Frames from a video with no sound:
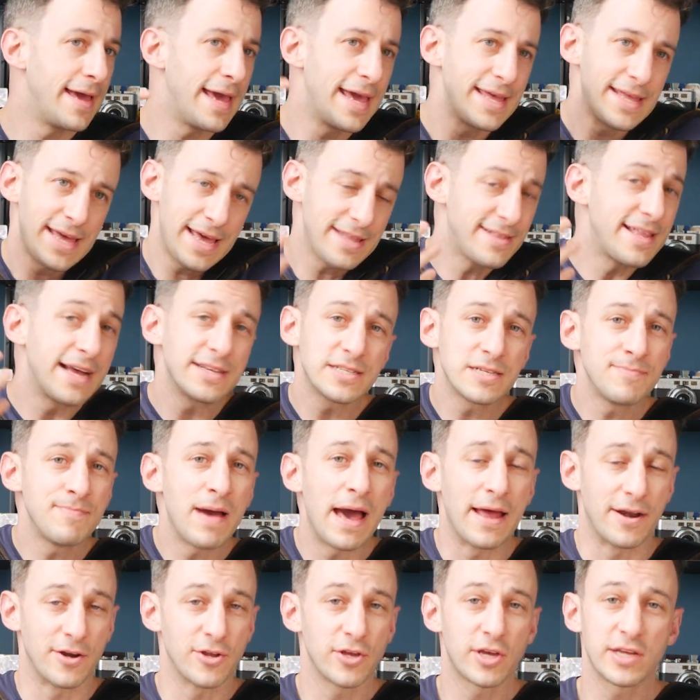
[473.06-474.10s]
It doesn't
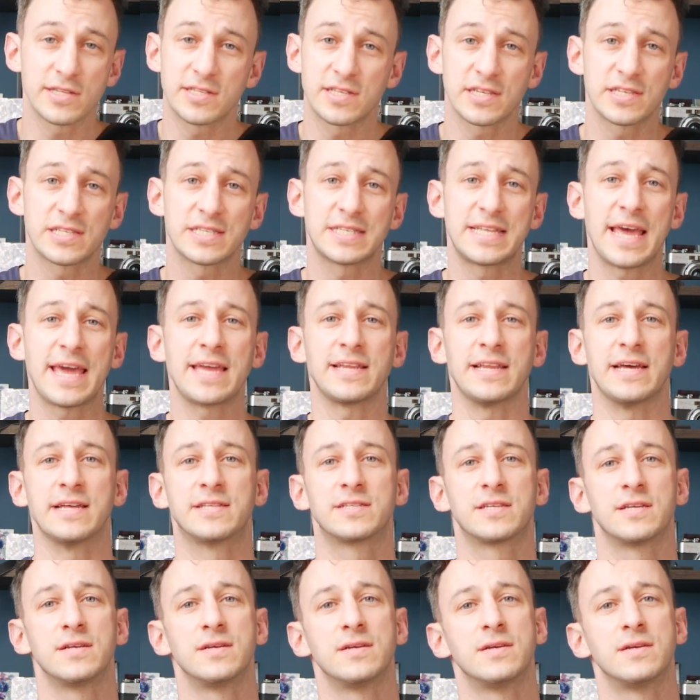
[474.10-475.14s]
matter, you could sustain it.